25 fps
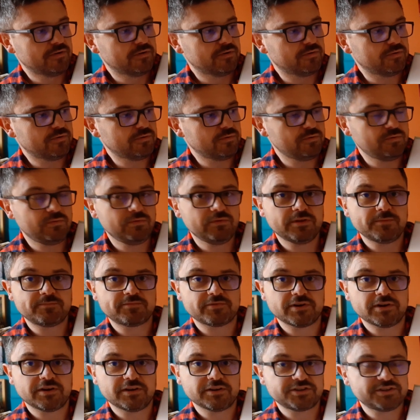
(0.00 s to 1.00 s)
all the
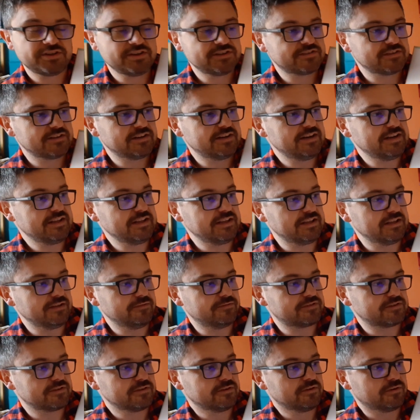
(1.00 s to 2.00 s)
branches and
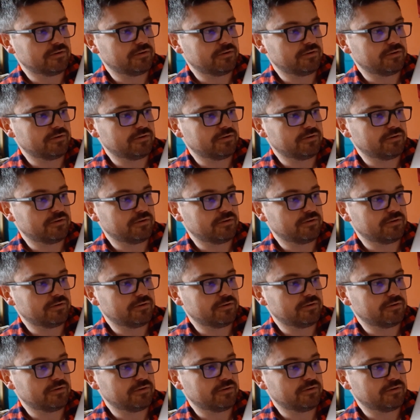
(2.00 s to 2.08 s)
leaves